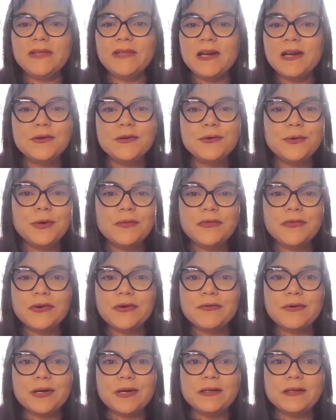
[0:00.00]
Are you a
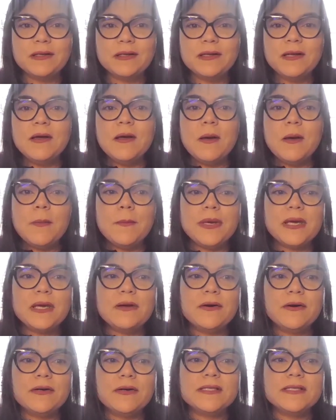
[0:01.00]
veteran?
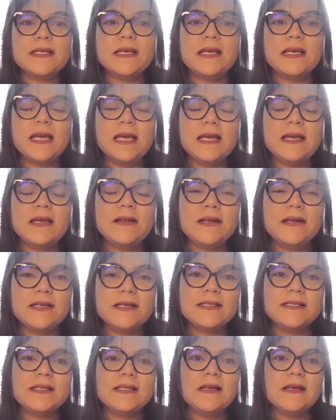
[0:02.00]
Because it
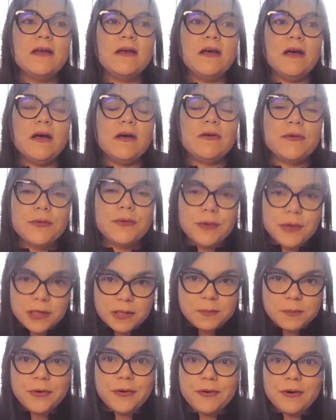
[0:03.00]
is a
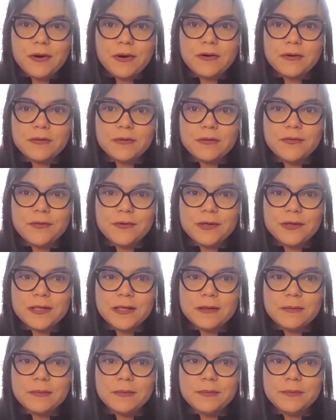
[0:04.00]
great product for
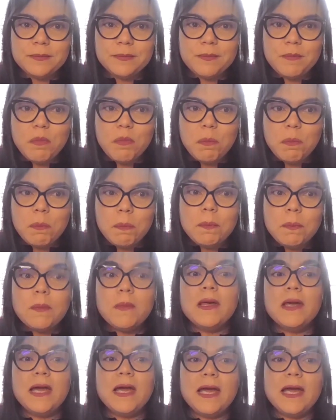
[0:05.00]
them,
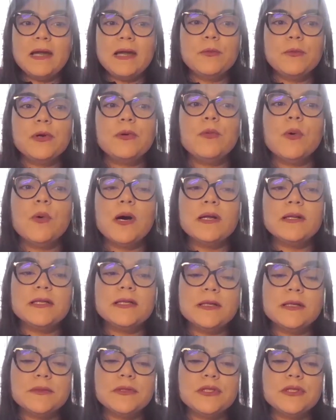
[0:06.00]
and we want
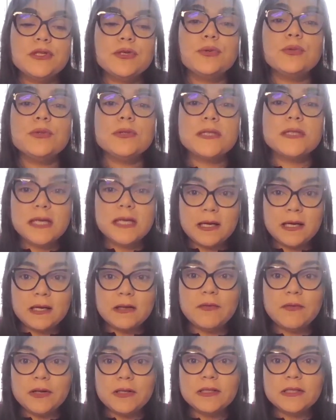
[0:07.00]
them to take
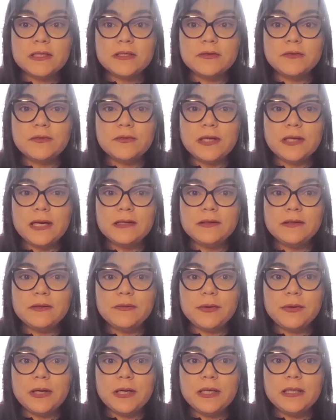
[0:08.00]
advantage of that,
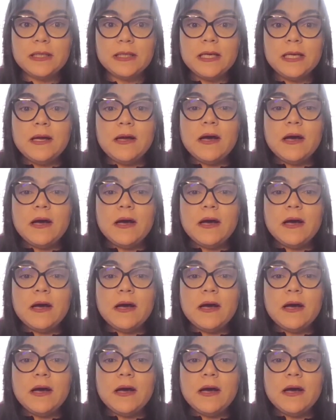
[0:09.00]
right?